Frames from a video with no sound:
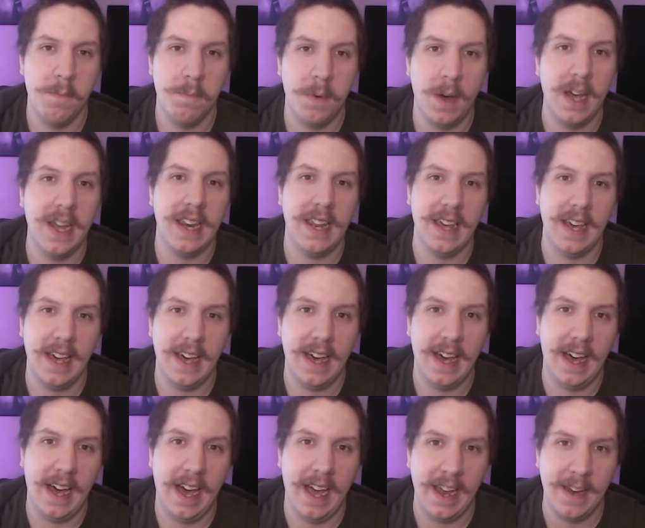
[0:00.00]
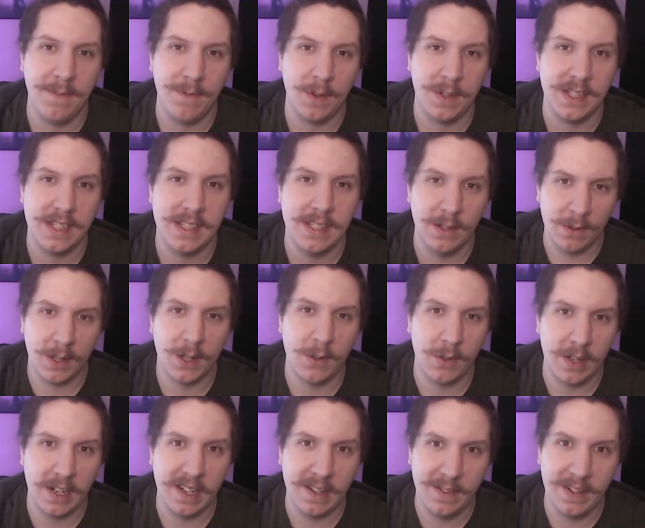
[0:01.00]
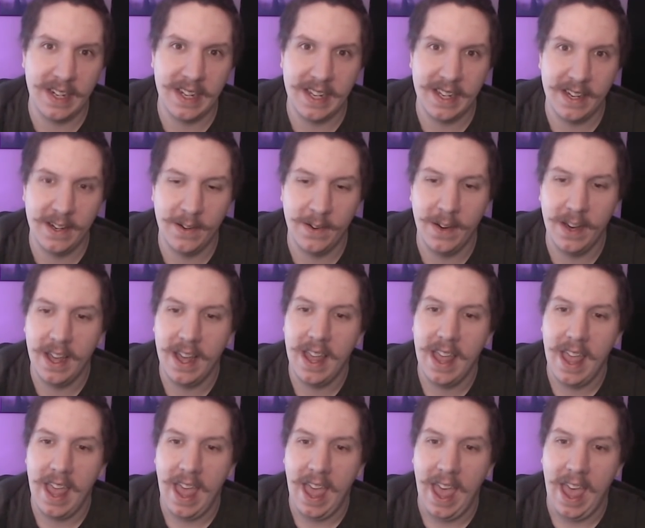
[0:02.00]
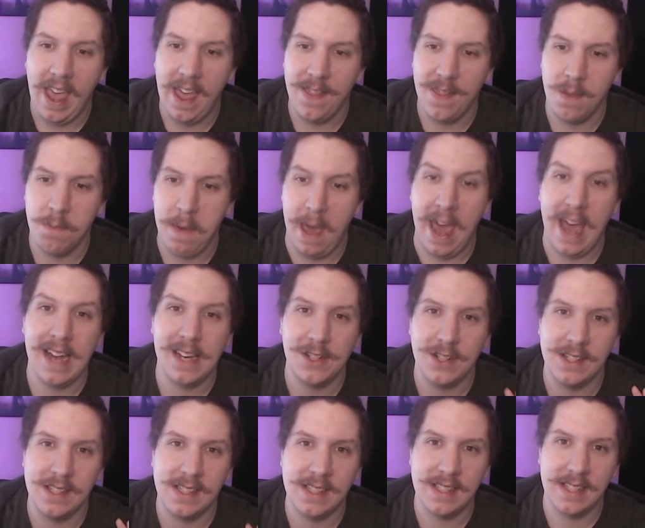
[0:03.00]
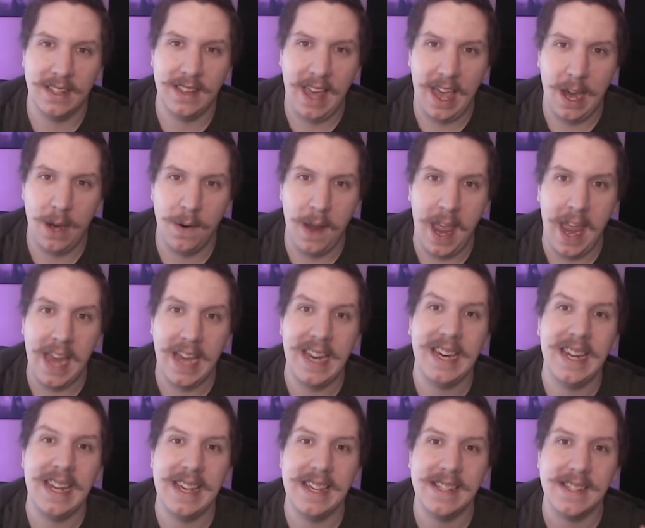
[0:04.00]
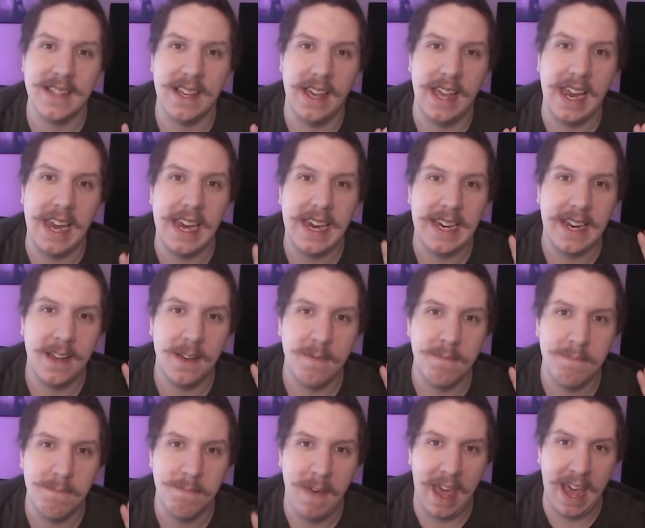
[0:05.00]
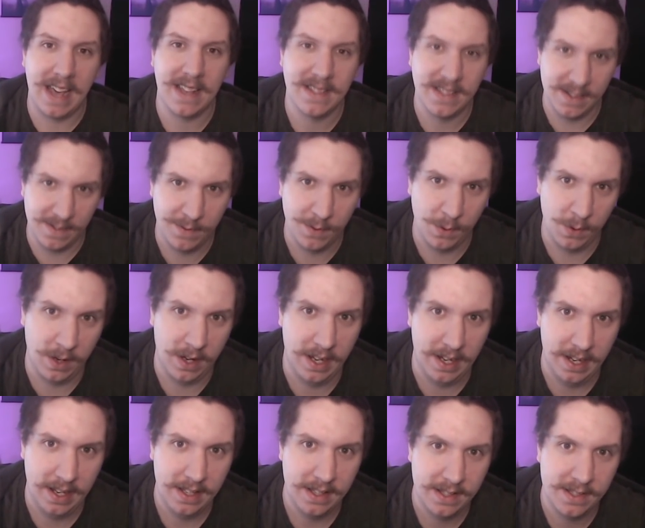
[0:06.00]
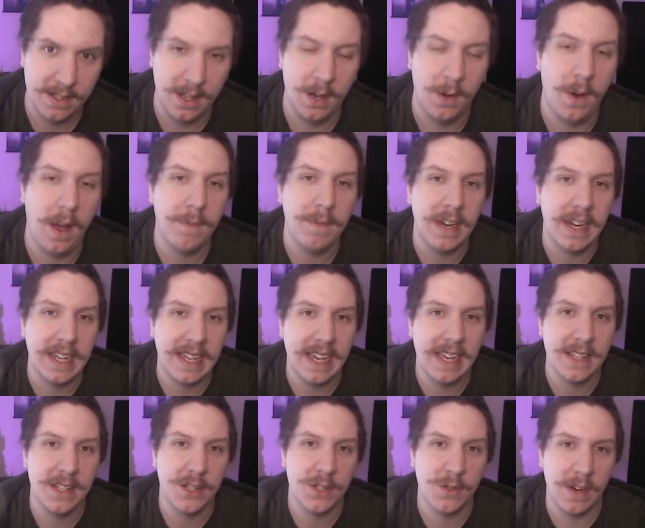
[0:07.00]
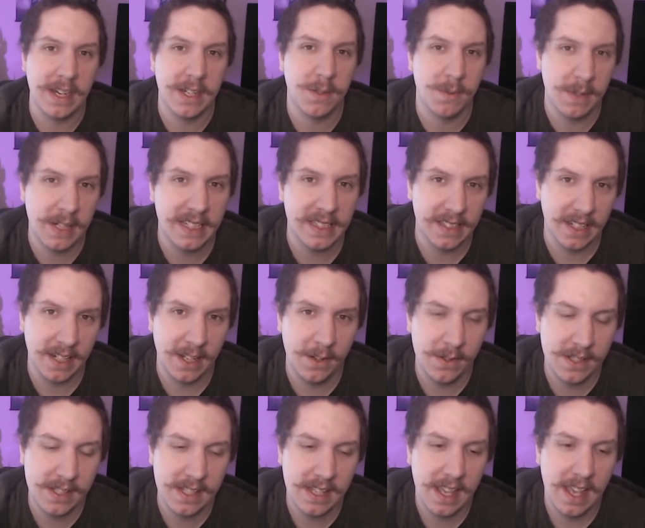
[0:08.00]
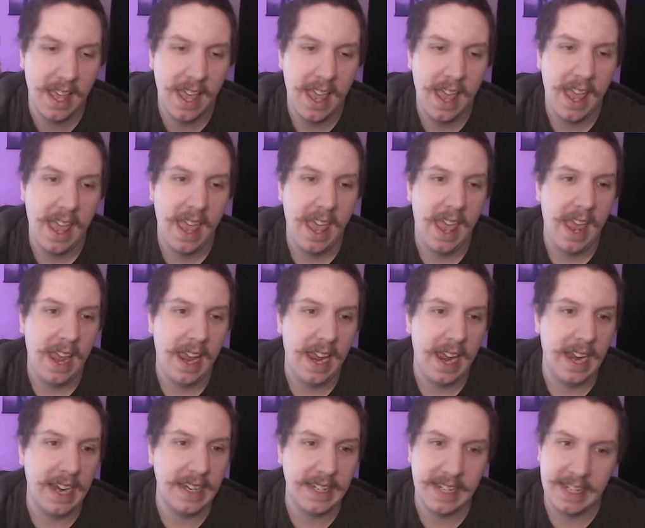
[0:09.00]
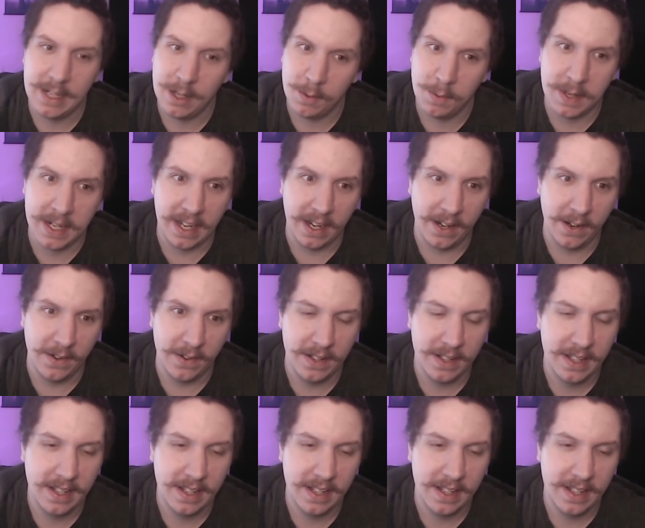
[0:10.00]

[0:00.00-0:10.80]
But I am still recording a video. And the patch is still out, and it is a massive one. So I'm going to get straight to reading the notes, and here we go.